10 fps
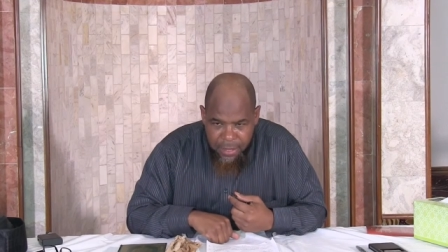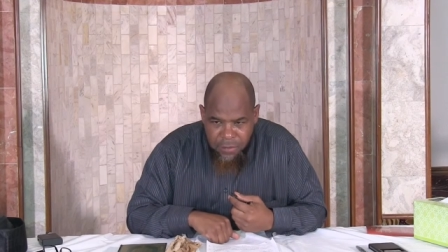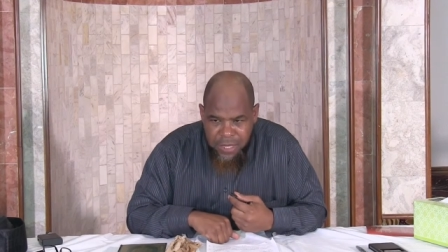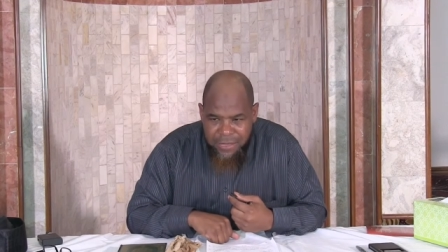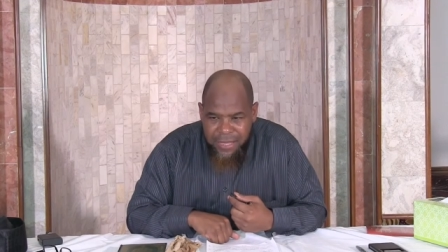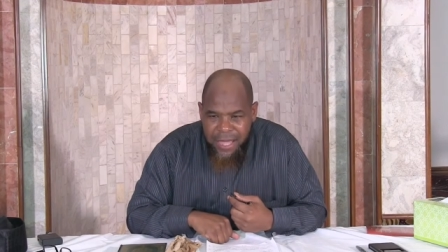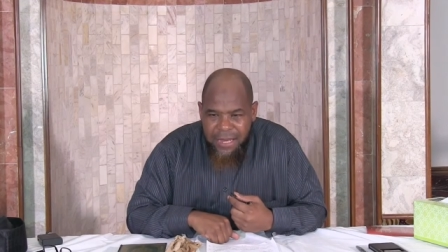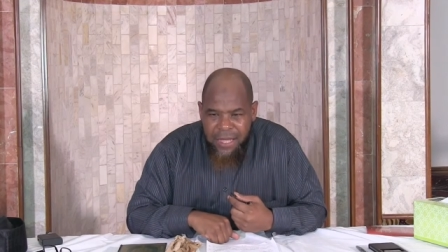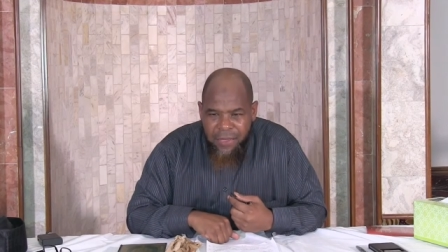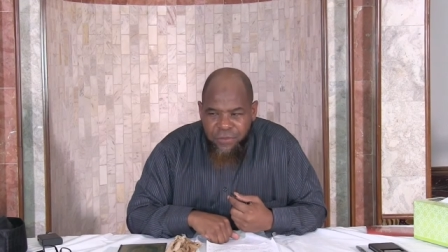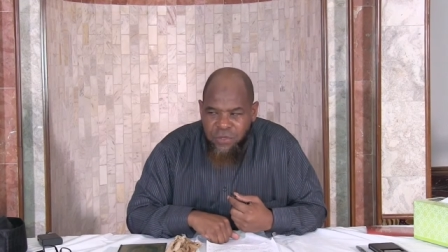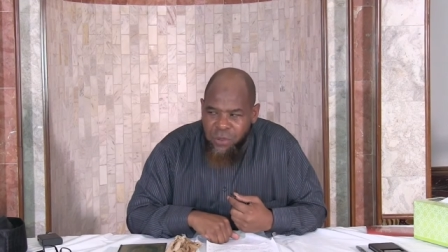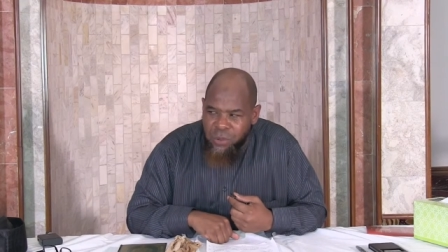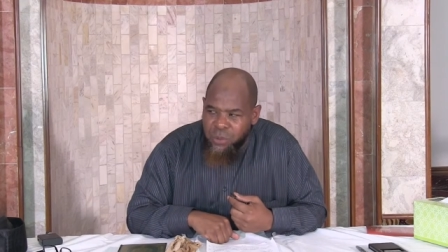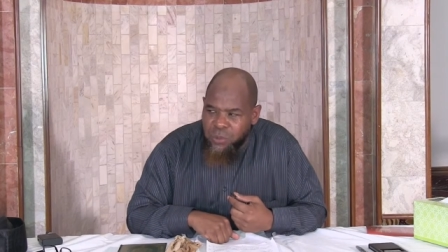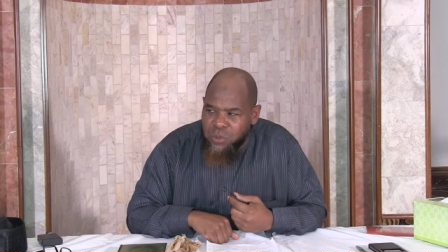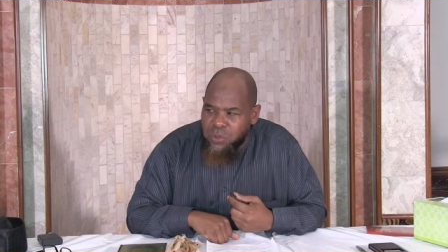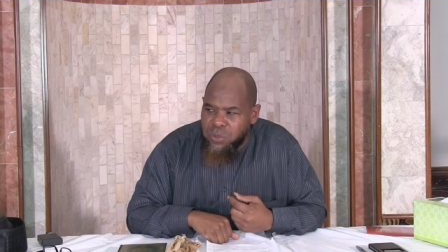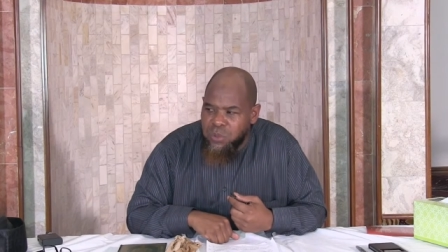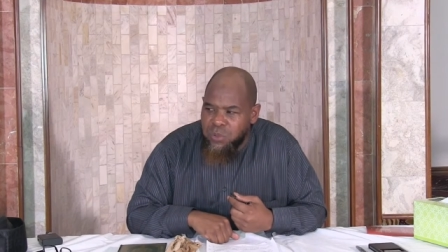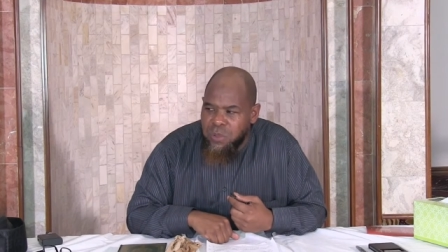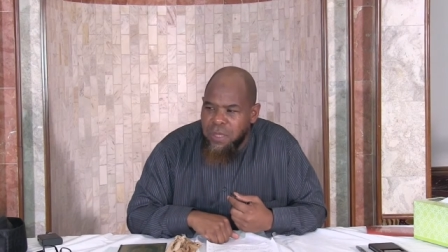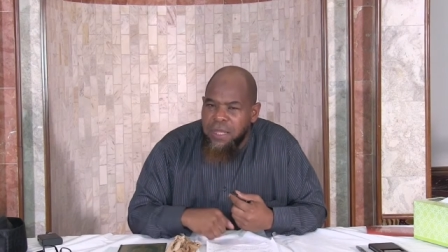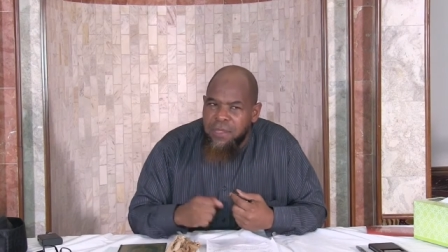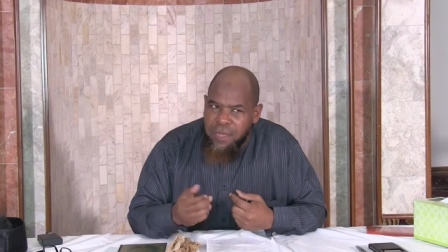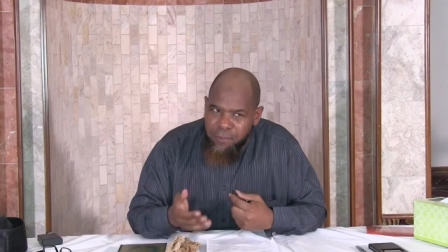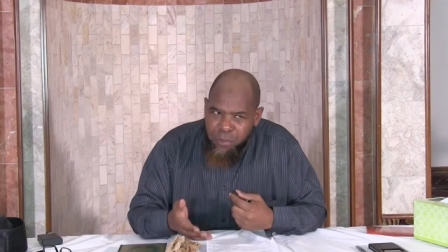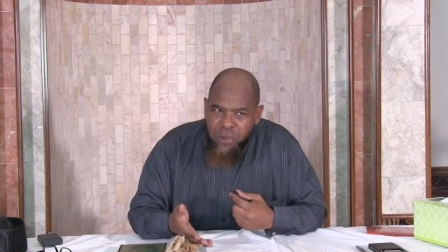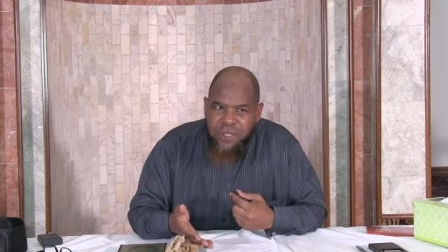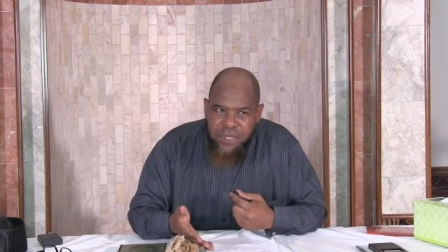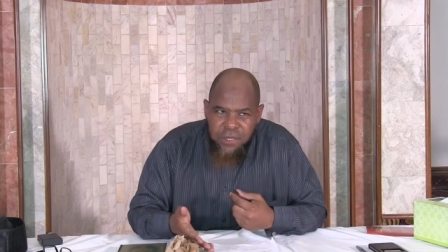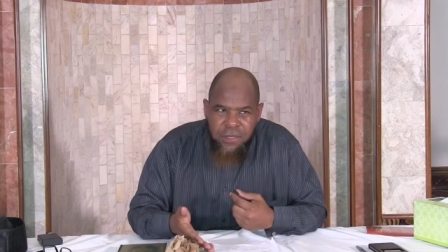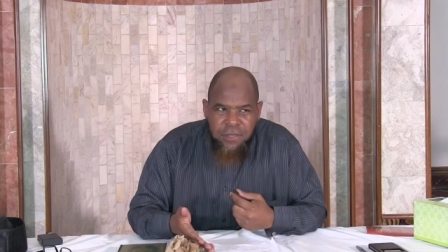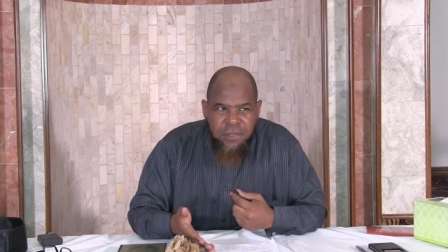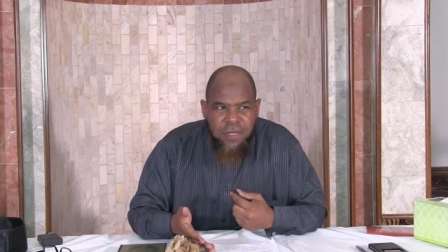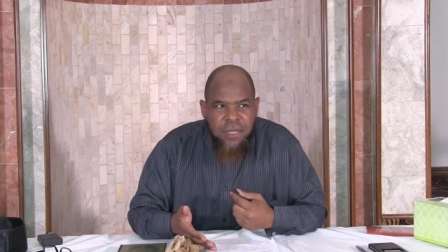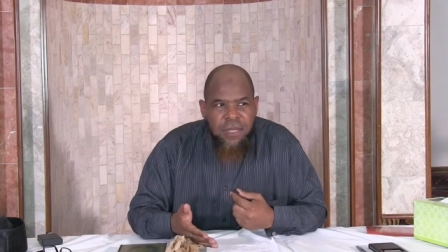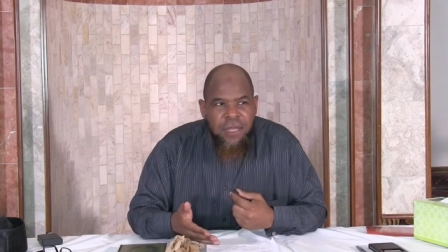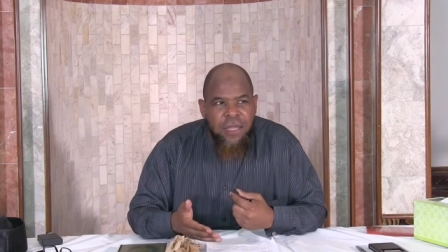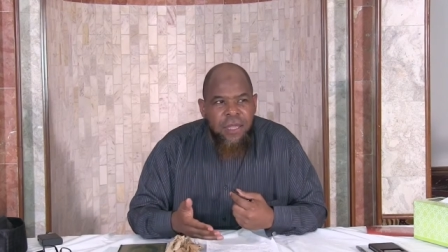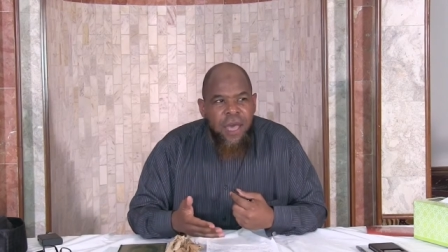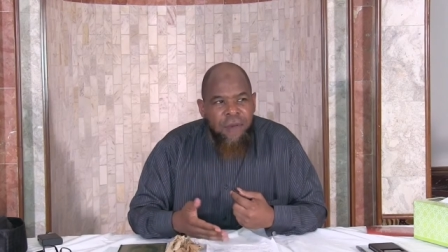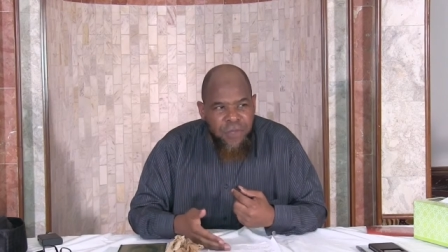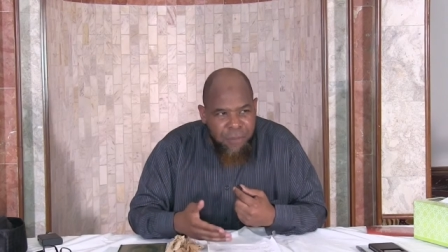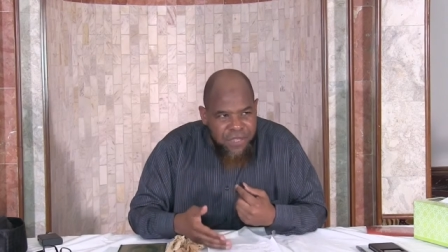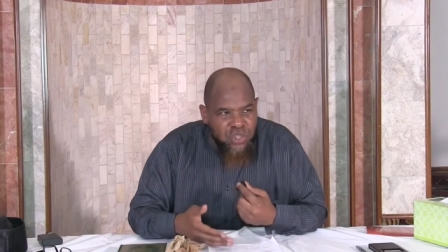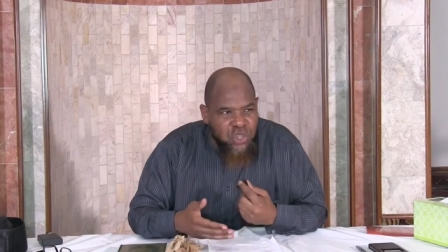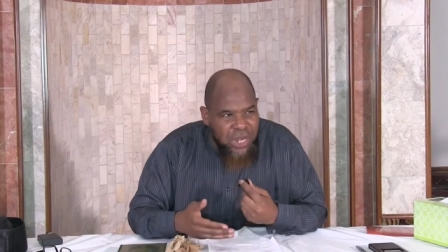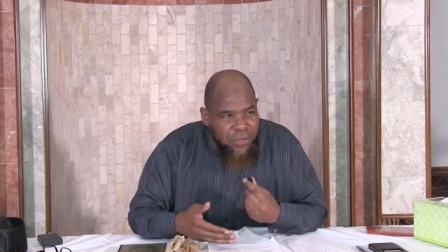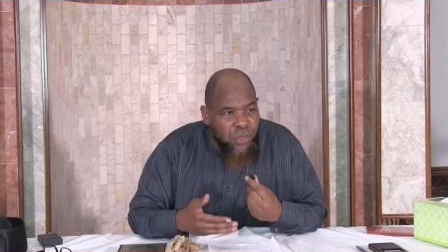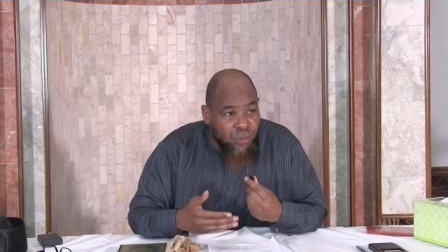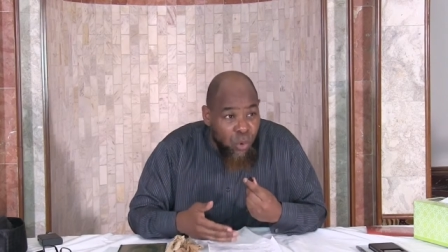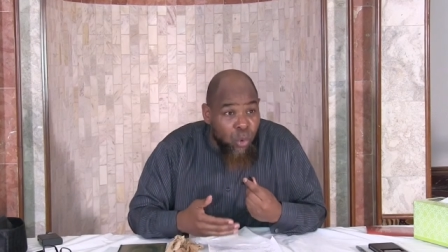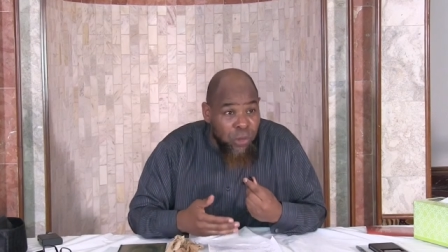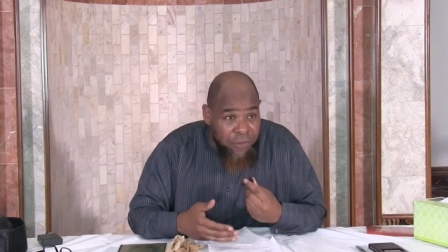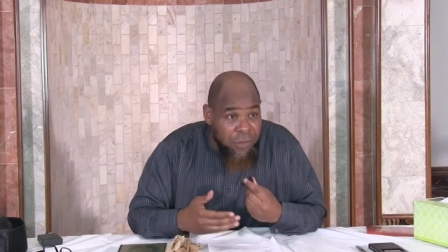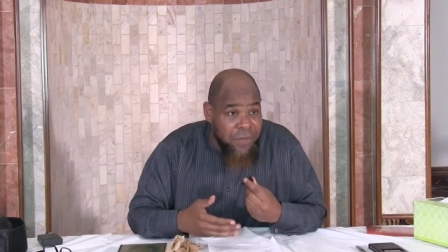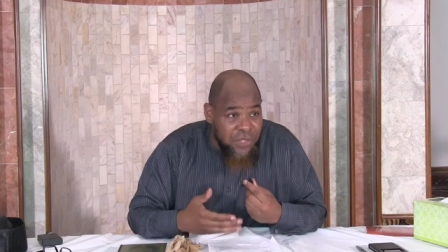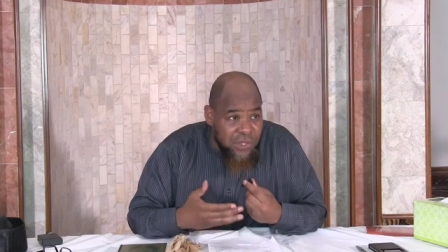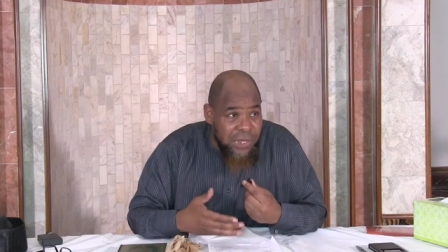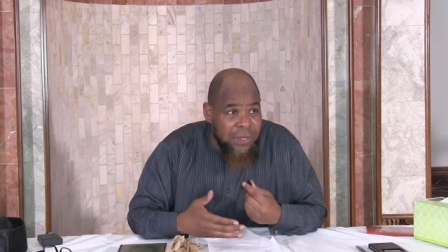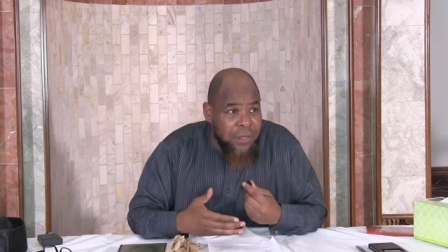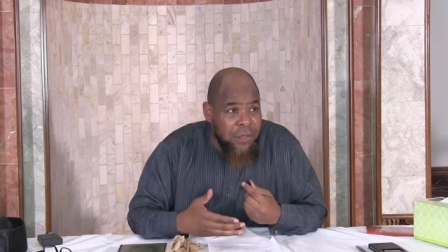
is that the hadith shows the importance of the masjid and the role of the masjid.